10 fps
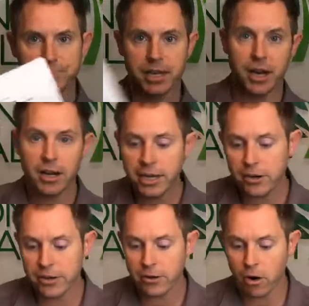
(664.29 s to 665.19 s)
And on
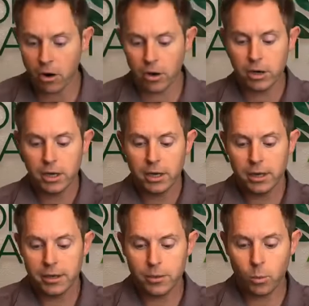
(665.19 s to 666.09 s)
here there are
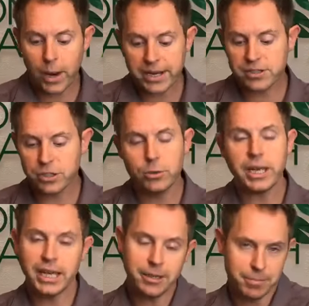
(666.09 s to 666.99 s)
ways to
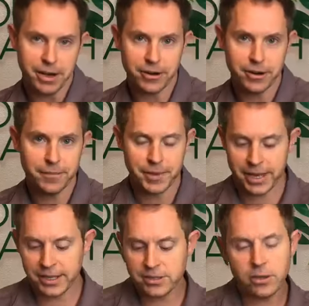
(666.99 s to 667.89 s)
eat better,
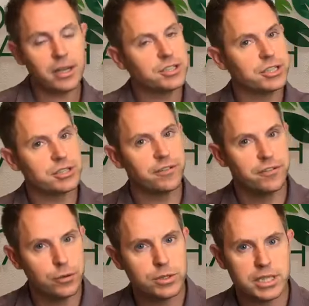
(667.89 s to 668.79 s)
and these are not just
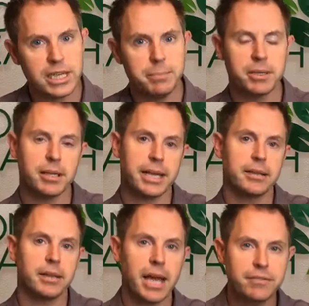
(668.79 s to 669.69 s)
foods to eat, but like
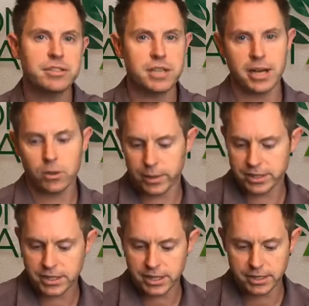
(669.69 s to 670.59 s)
lifestyle
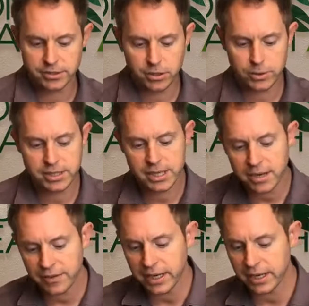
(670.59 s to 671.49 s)
ways to eat. So instead
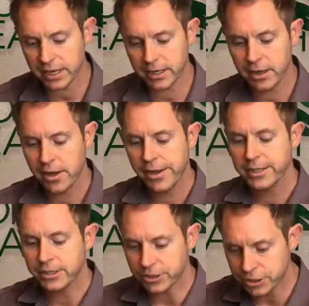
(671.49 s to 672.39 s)
of eating
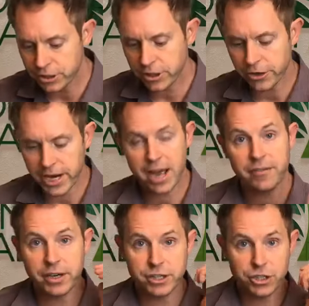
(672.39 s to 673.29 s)
your sugar and your
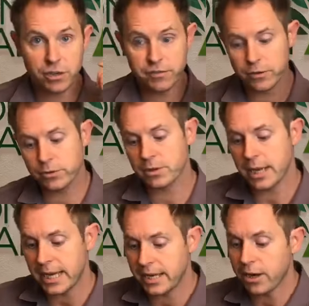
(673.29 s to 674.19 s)
caffeine and junk foods,
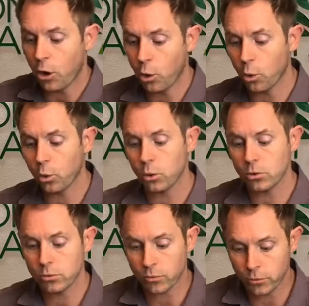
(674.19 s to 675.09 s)
eating
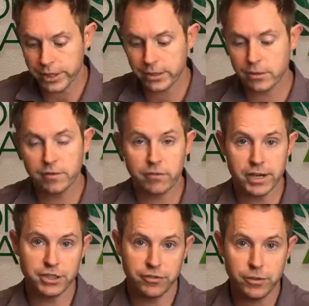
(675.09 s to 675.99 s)
whole, real,
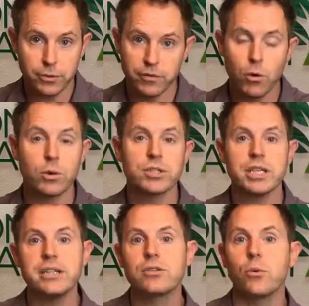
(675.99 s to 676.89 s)
fresh food, of course,
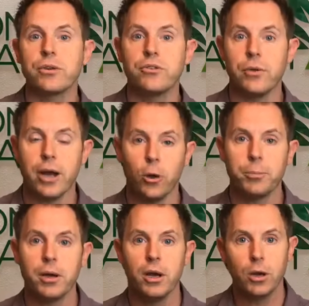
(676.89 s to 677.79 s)
is going to
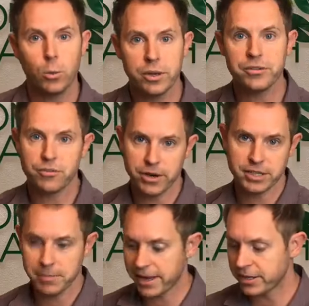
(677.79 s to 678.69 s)
help with
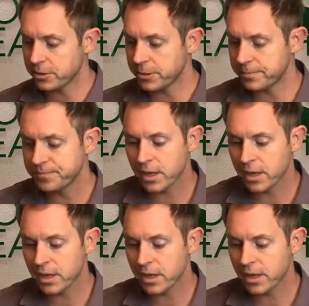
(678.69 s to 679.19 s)
stress management.